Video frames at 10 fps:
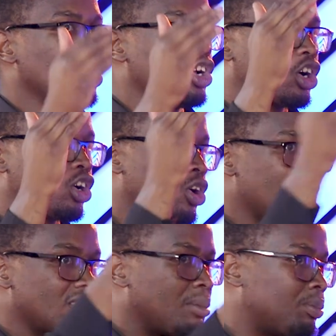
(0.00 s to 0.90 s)

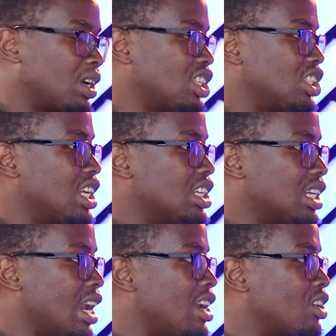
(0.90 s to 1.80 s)
calling the president
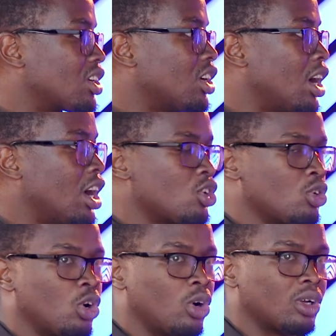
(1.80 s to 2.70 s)
and, you
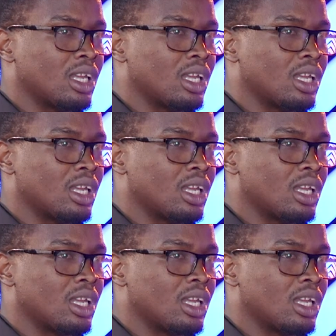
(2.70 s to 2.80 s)
know,